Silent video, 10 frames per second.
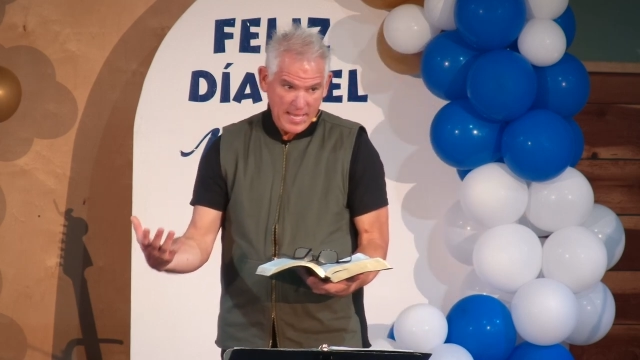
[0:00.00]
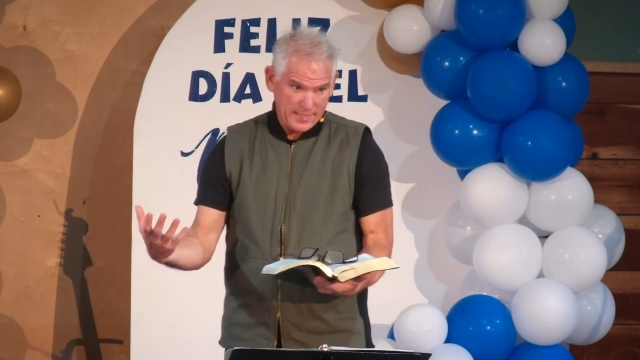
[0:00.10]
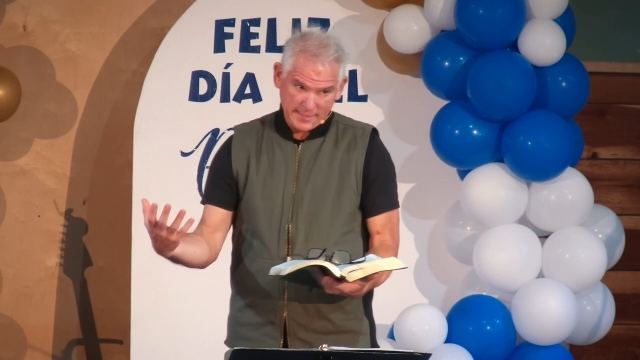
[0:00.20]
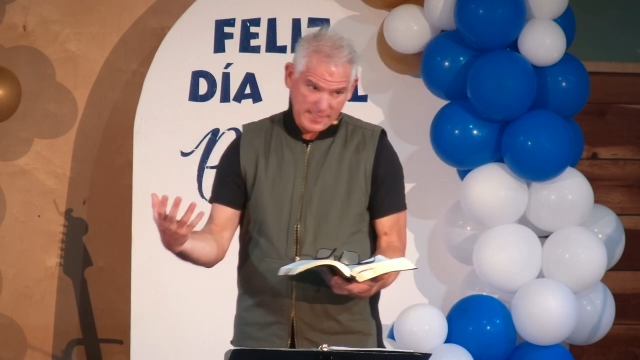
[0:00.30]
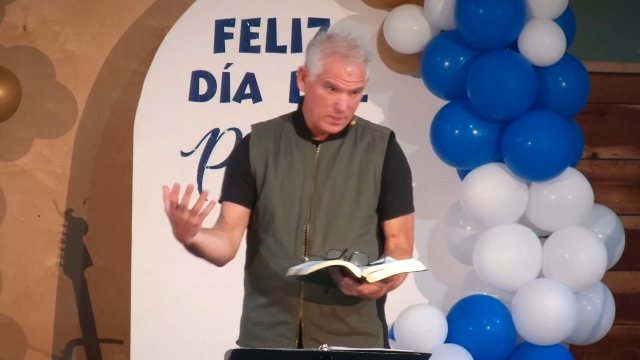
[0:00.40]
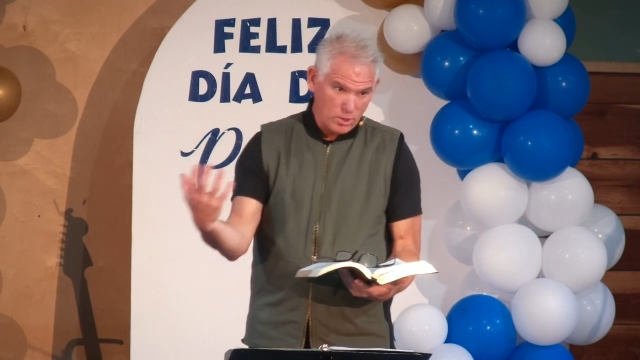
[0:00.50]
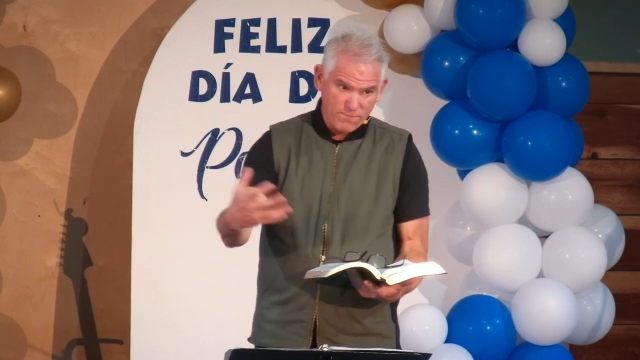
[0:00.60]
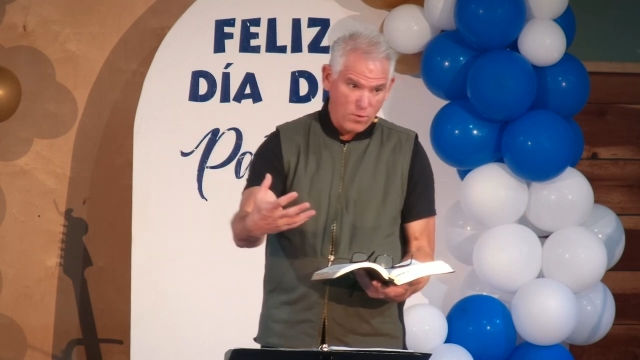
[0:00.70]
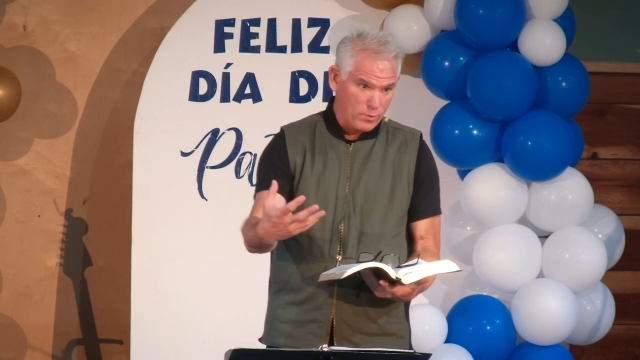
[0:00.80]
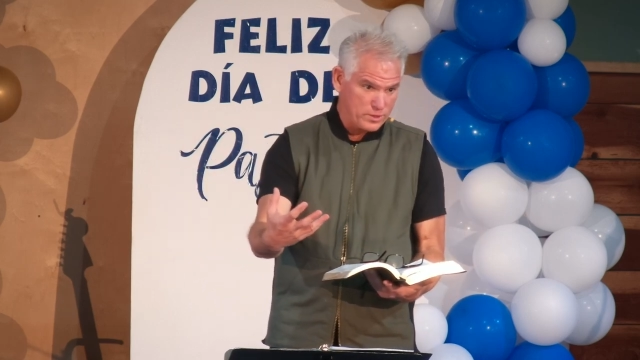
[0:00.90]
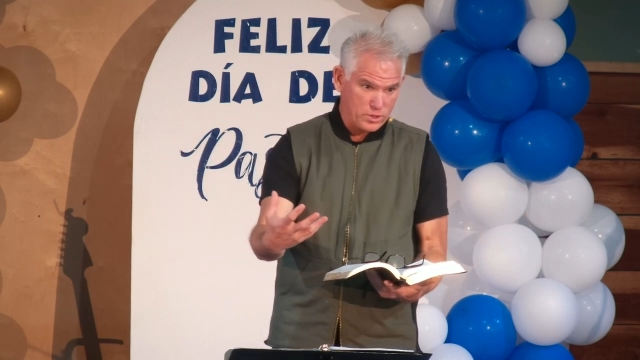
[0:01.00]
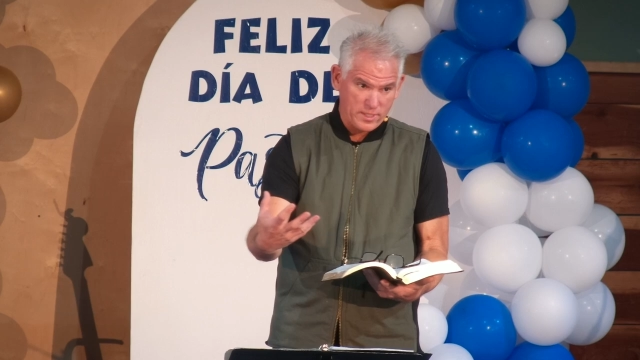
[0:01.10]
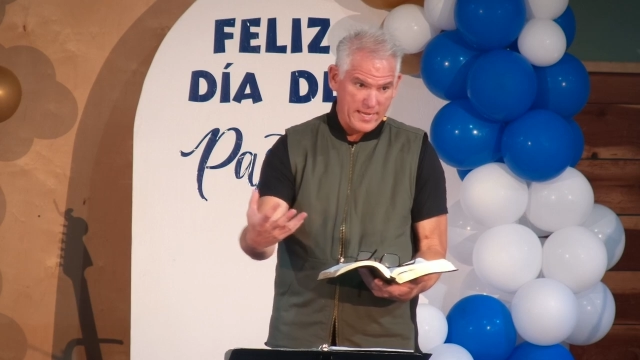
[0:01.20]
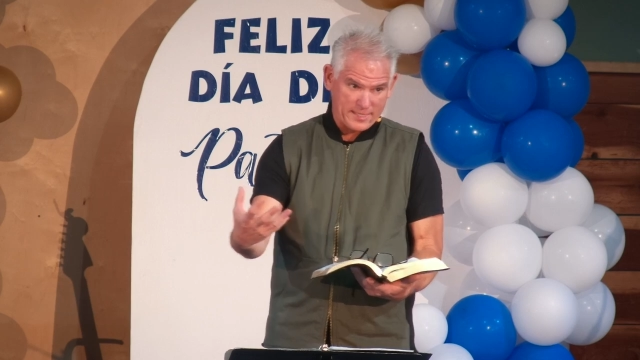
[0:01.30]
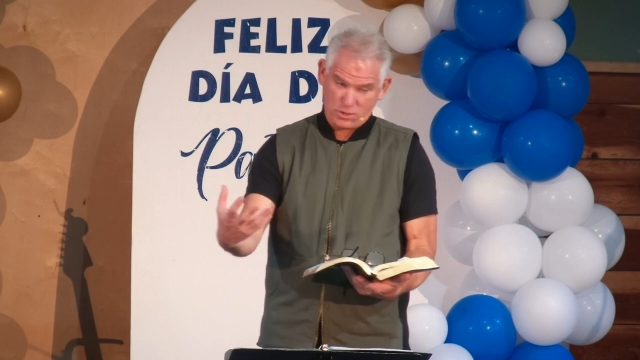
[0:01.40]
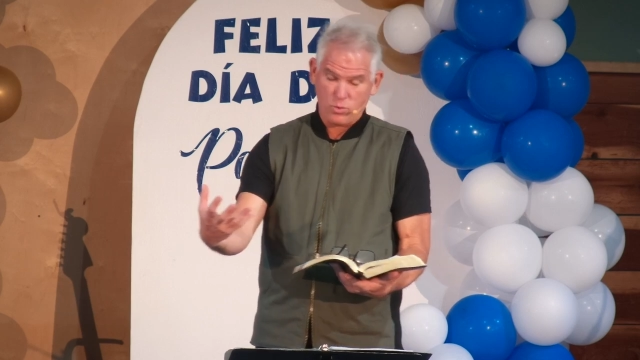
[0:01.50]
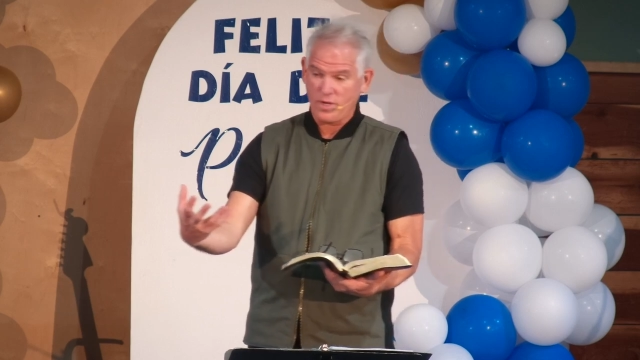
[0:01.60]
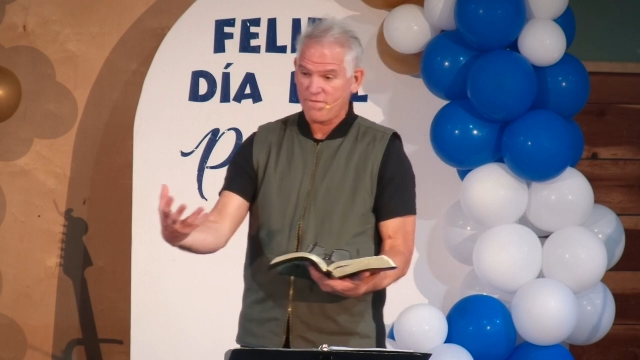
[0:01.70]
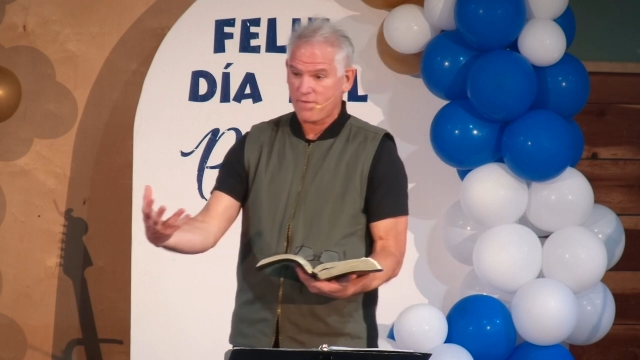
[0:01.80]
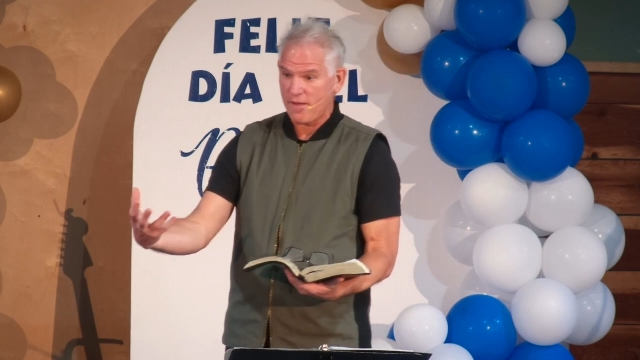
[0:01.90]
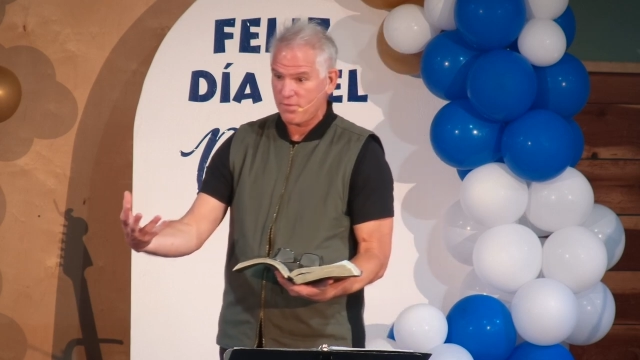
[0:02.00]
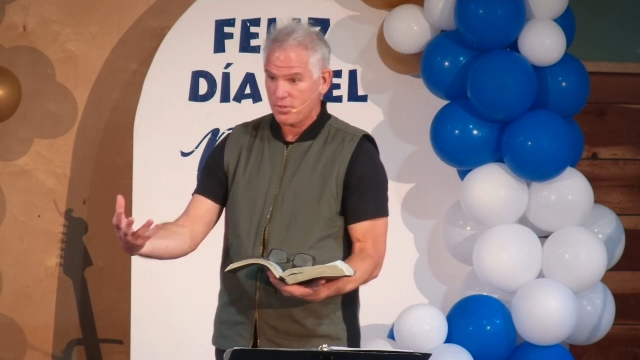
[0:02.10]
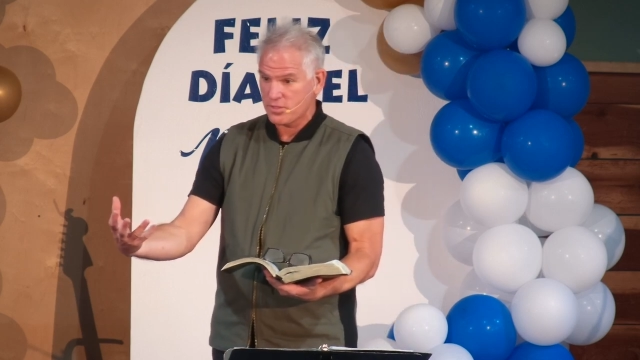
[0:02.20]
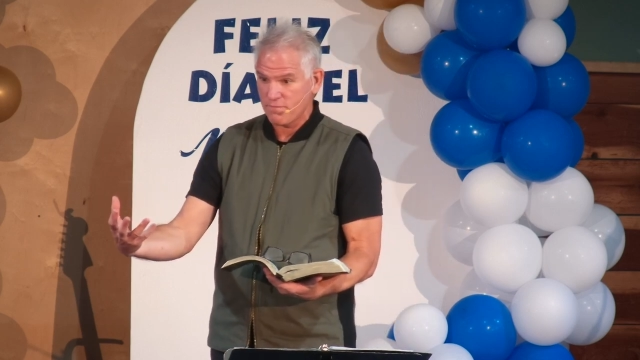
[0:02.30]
and as I look forward to the next 25 years